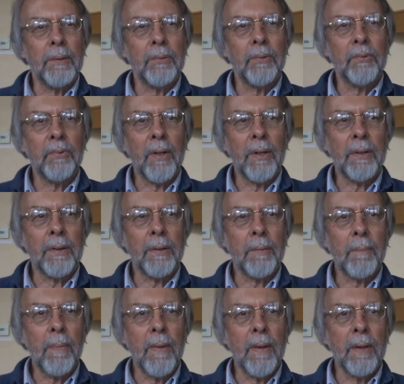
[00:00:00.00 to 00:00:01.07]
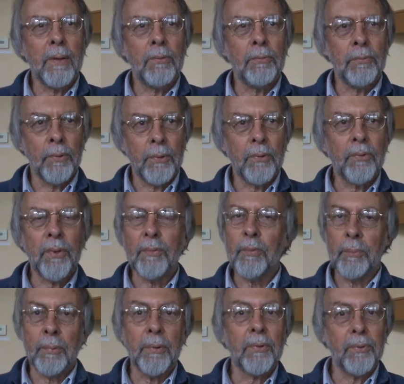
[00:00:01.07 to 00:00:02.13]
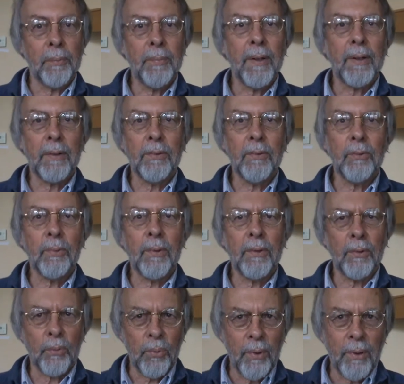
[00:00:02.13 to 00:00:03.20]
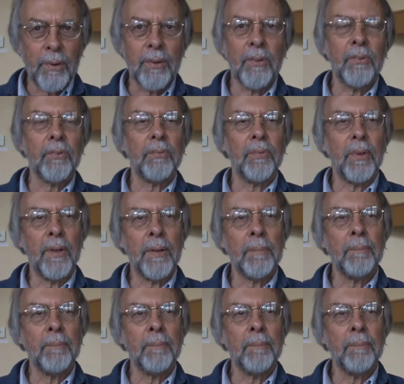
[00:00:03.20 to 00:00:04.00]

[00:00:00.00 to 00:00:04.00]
Understanding and wrote several books about it as well, The Qualities of Time.